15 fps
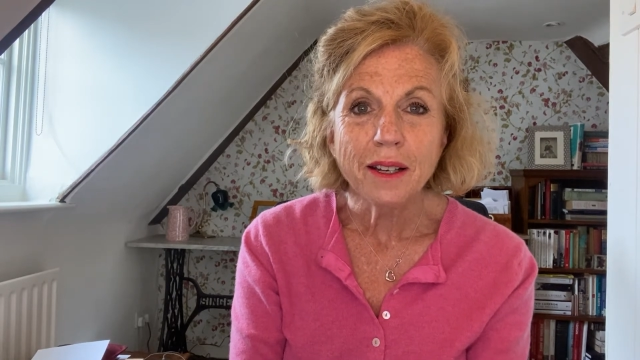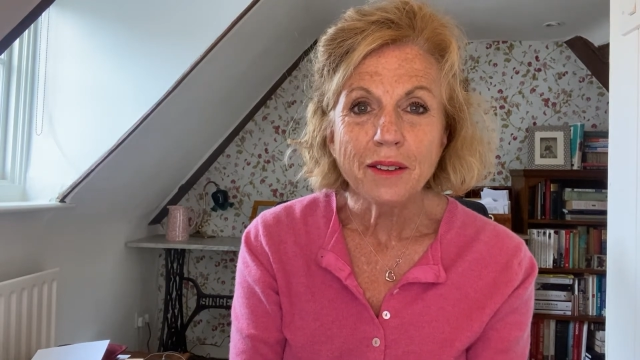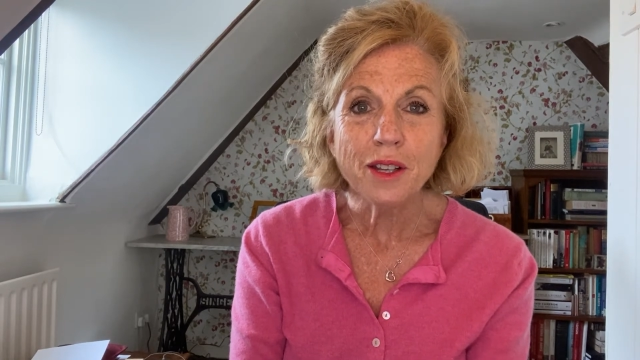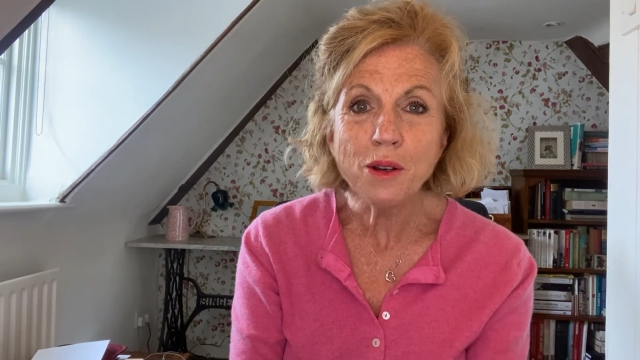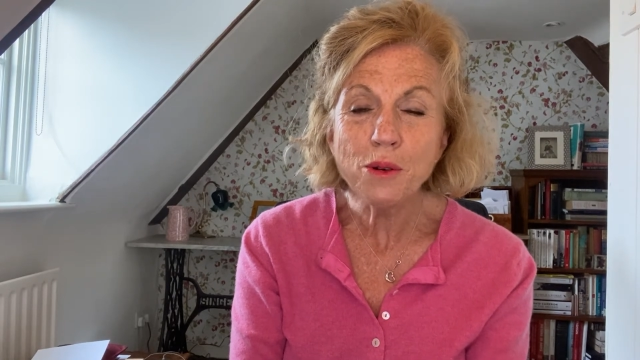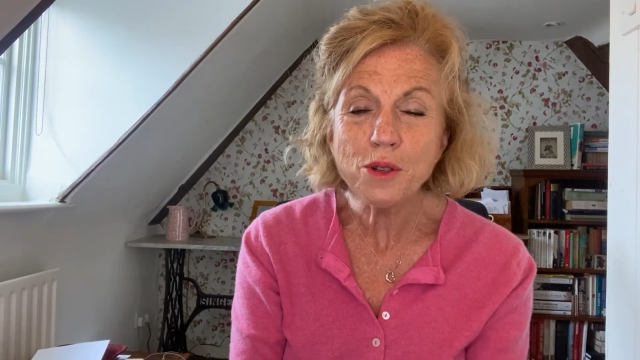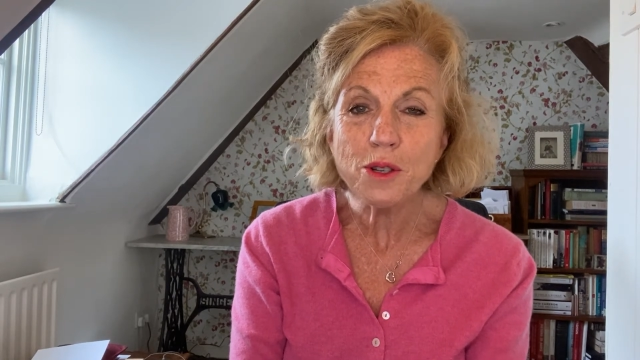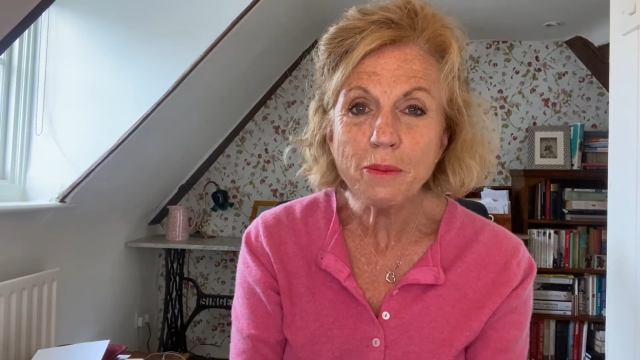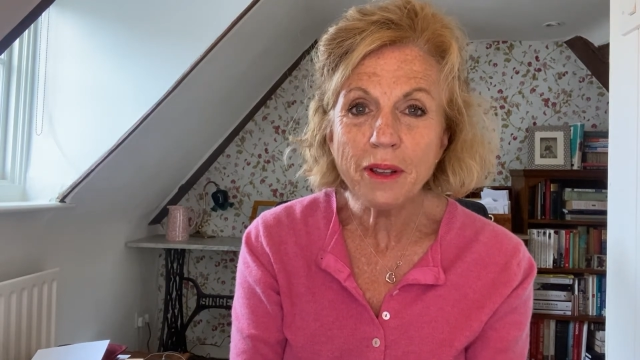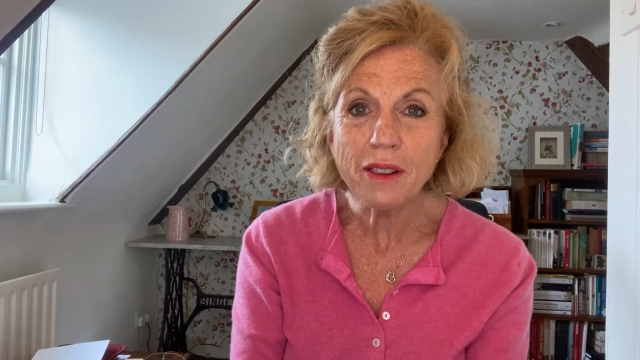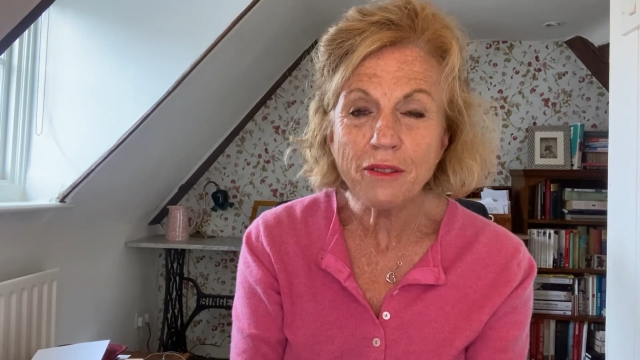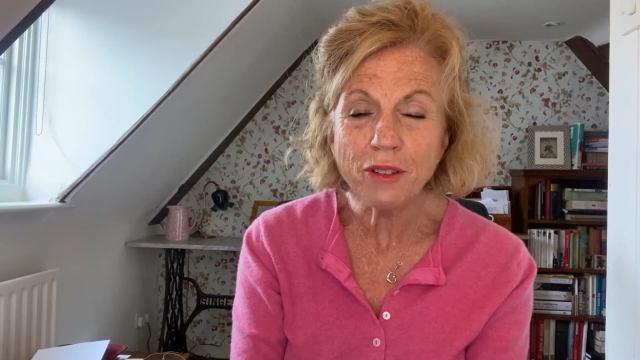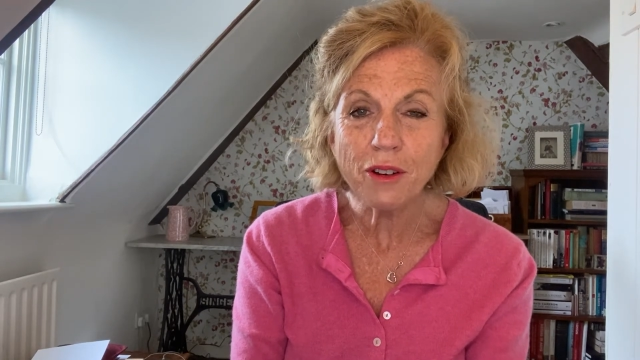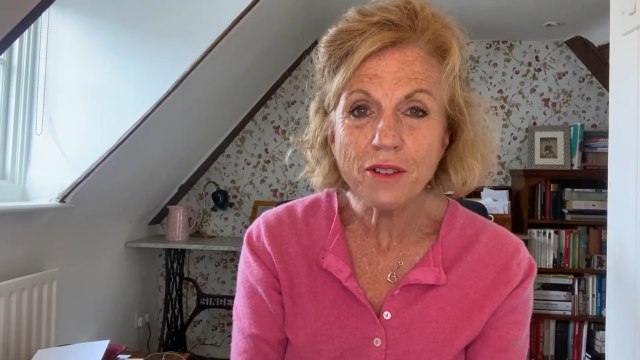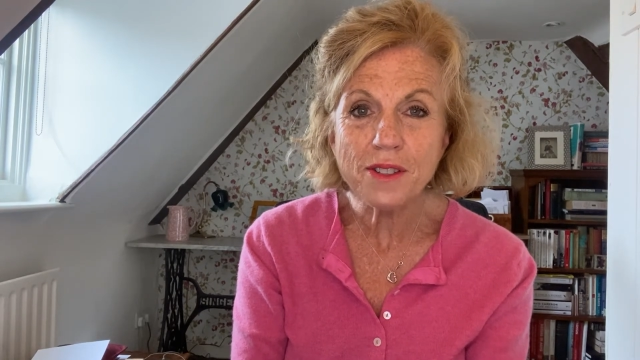The autumn in the
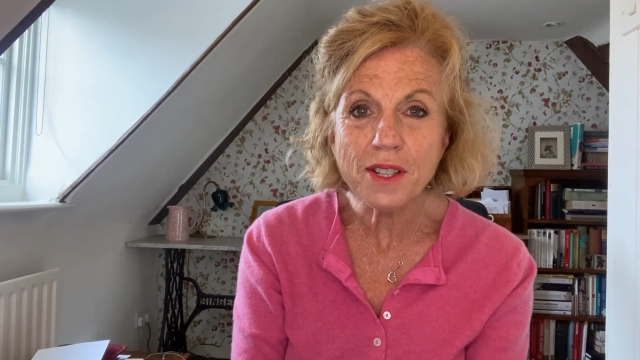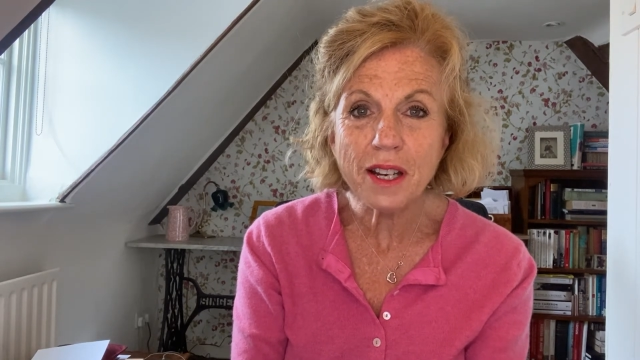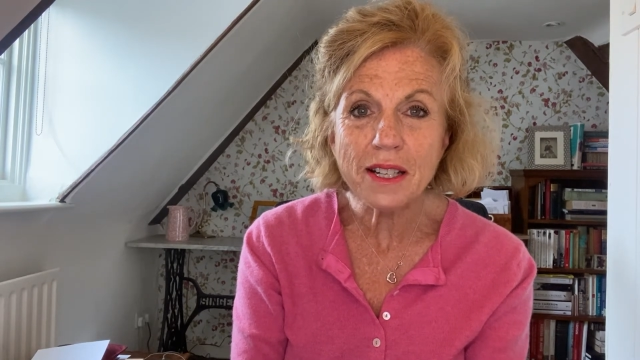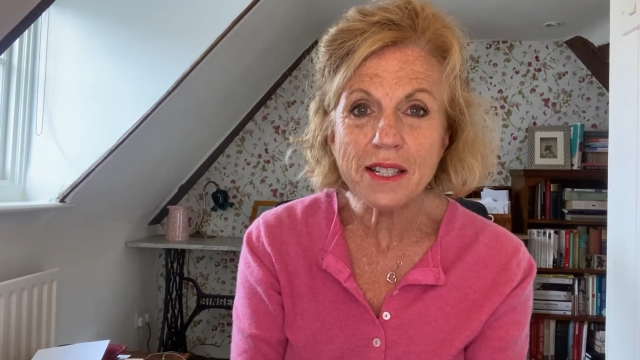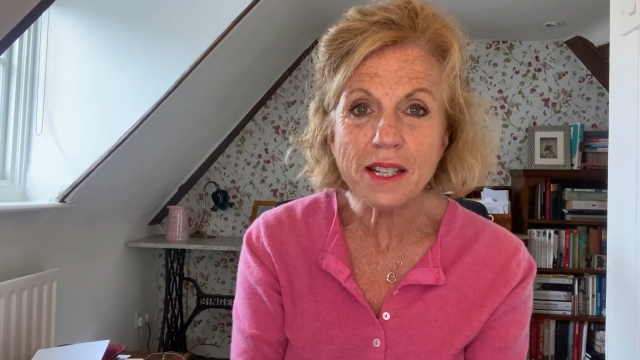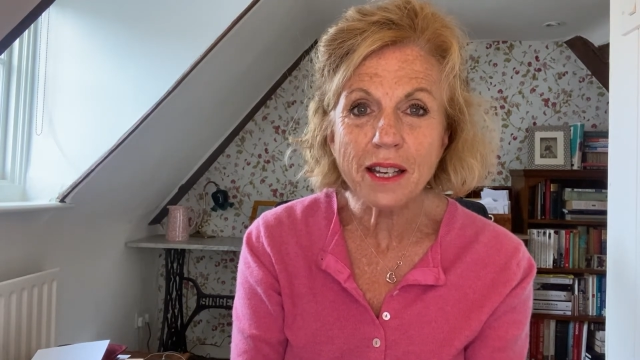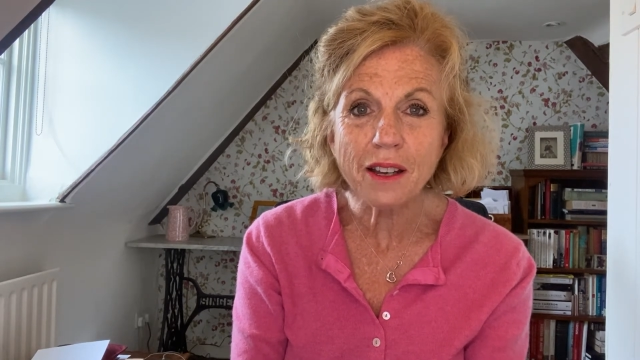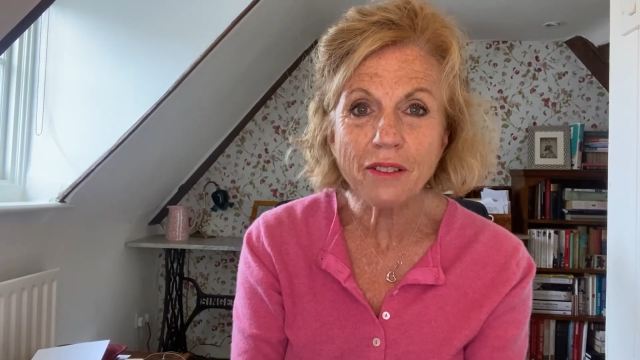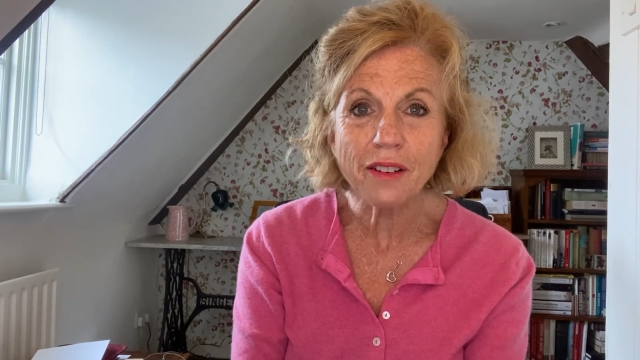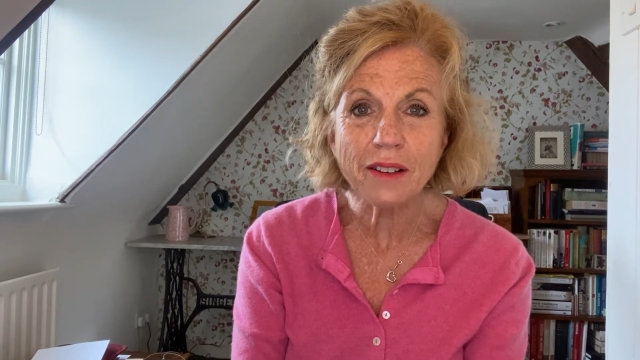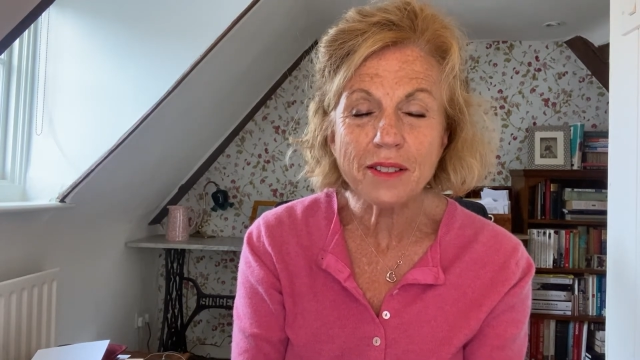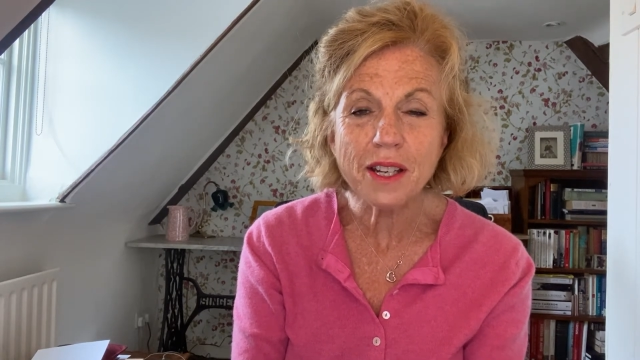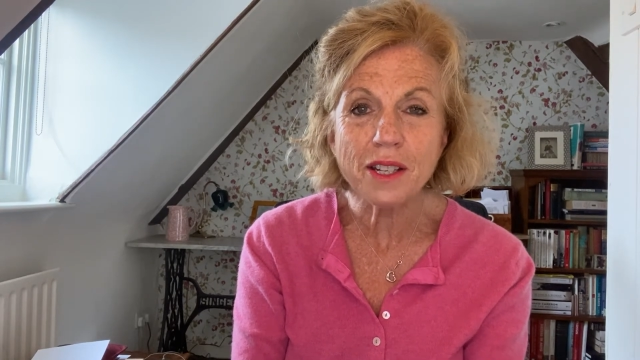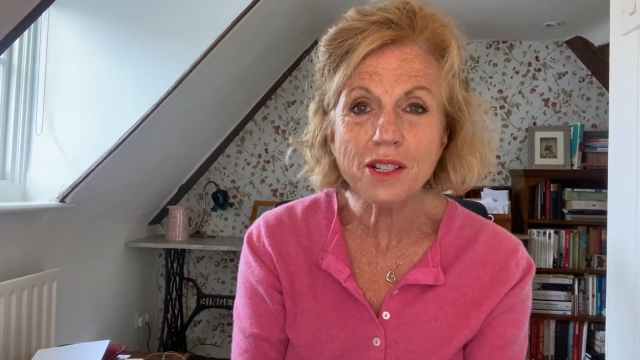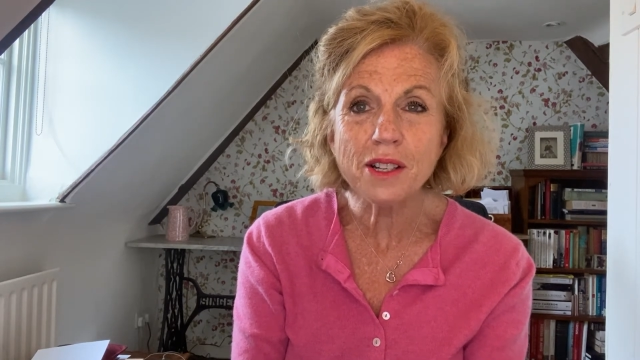Florence Nightingale
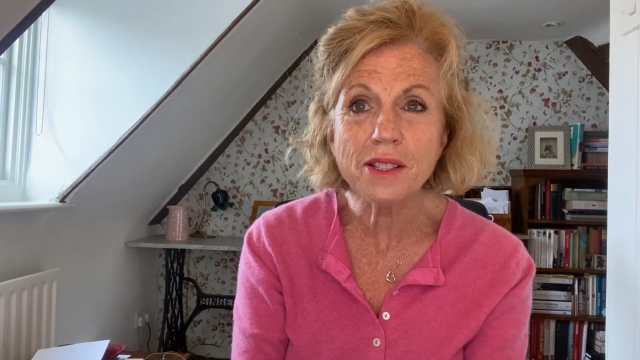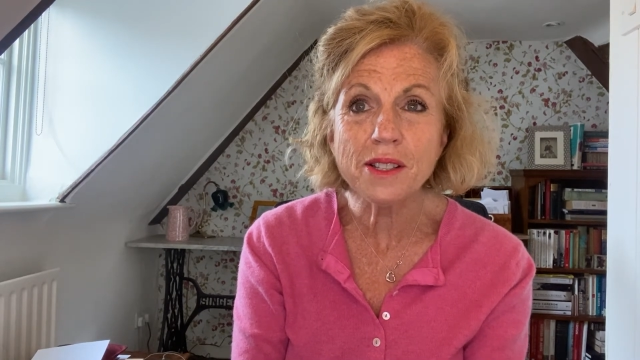Foundation